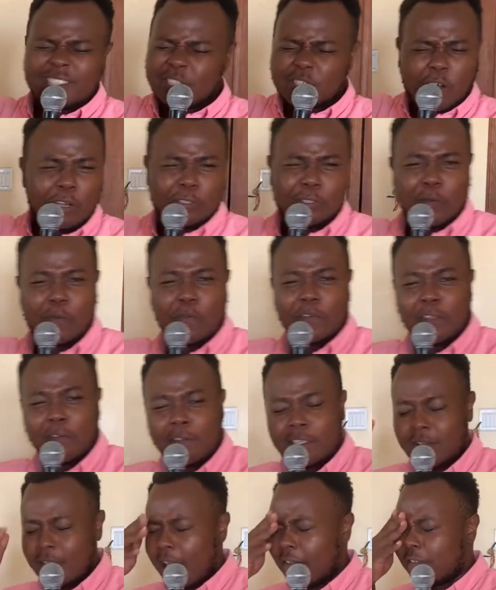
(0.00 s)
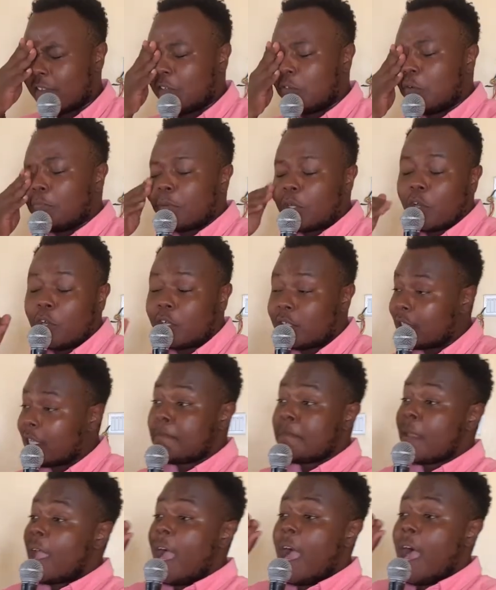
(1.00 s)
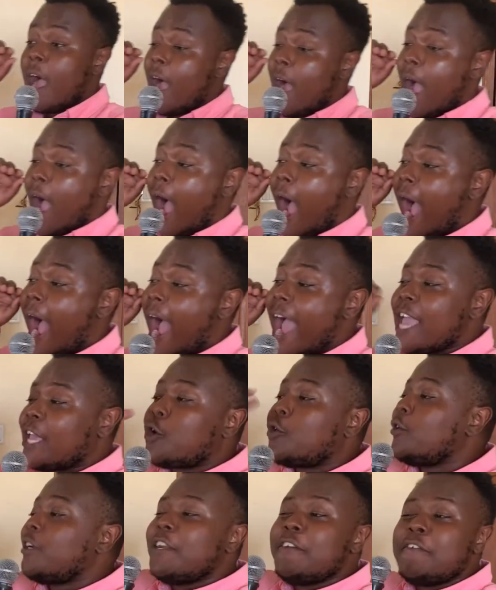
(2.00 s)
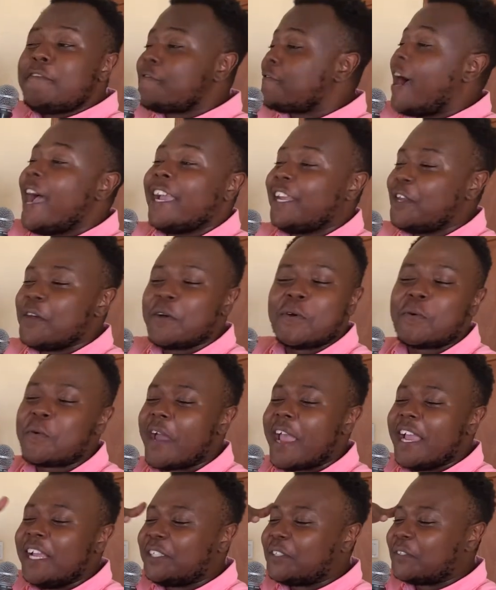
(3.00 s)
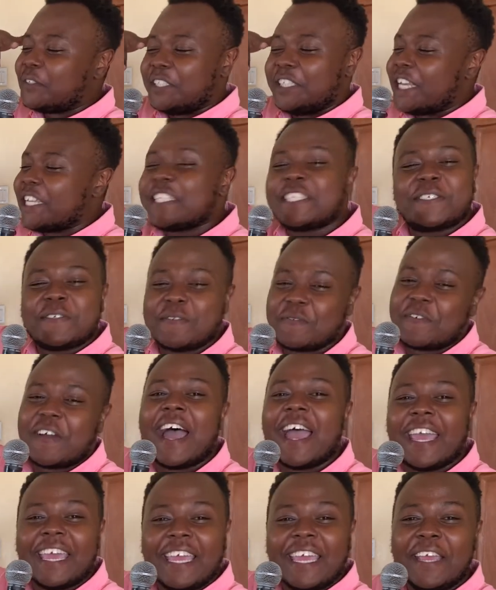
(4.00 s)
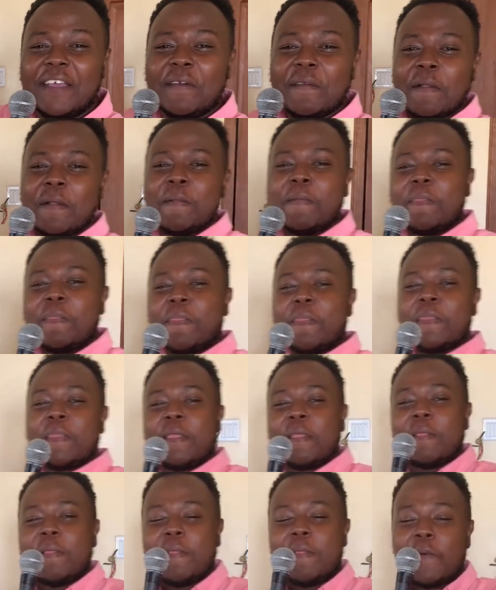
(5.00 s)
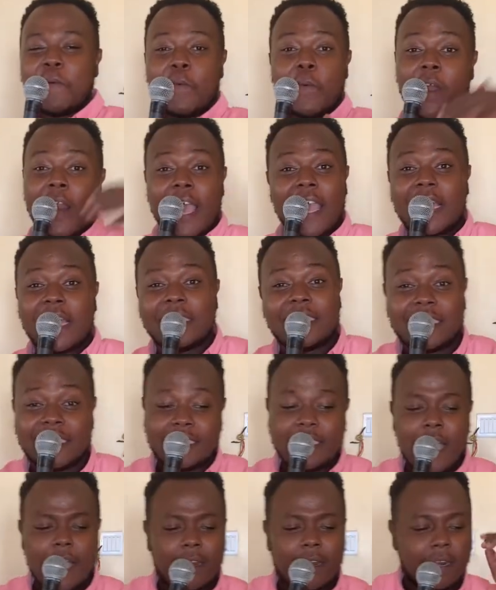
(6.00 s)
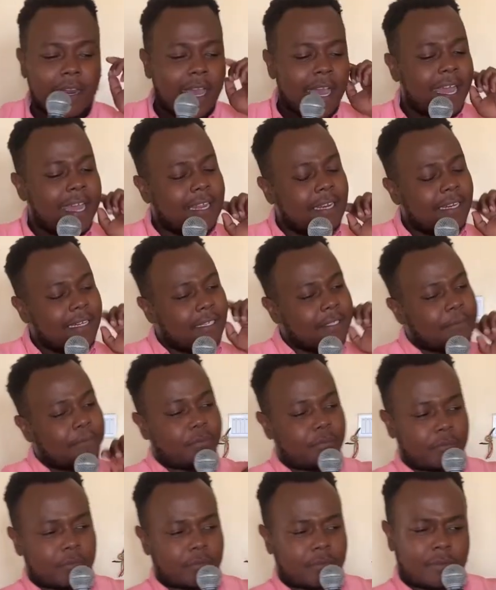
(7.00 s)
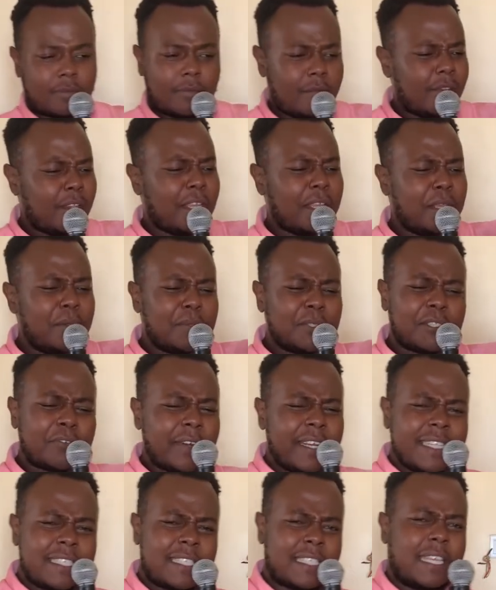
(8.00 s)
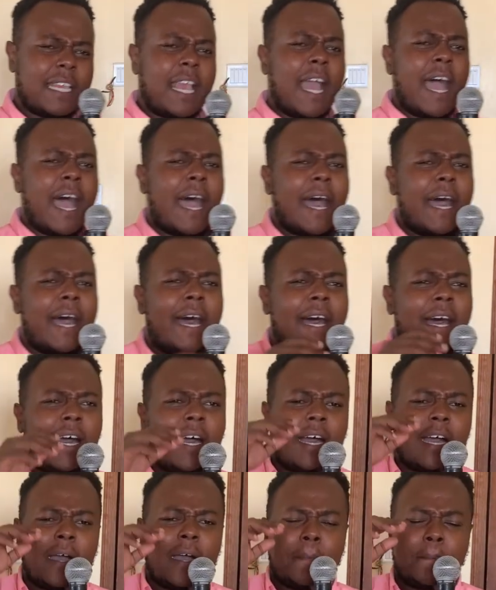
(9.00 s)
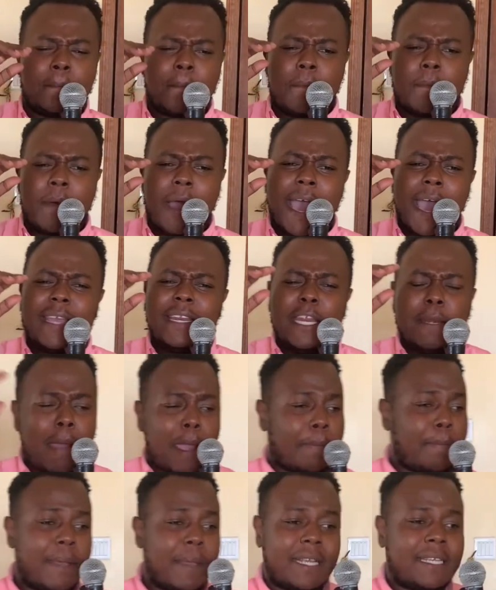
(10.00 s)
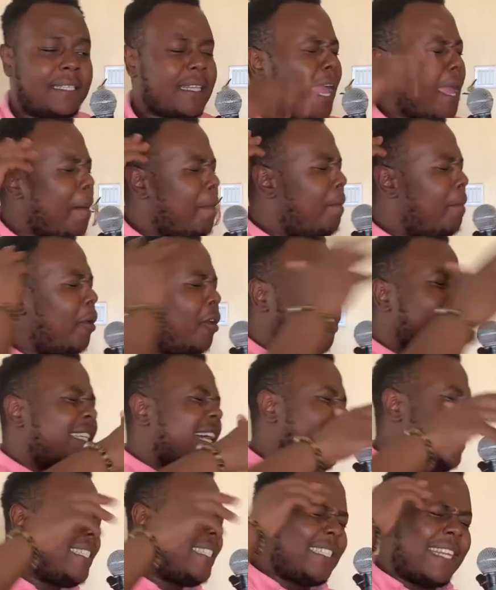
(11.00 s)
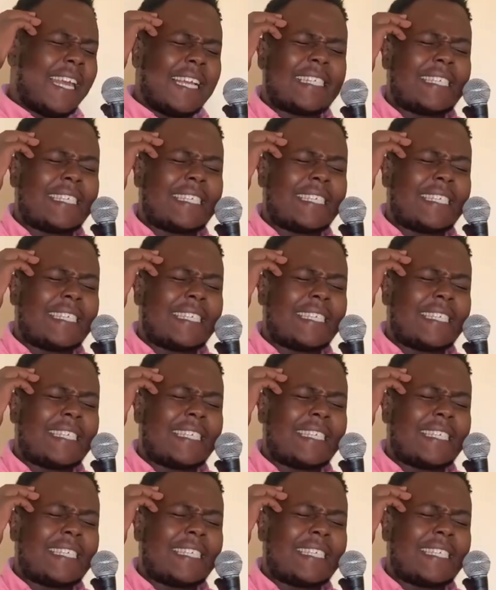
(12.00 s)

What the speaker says: talked to for the rest of the afternoon because I couldn't find a way to justify what I had just done. And it was crazy. I did my best. I apologized like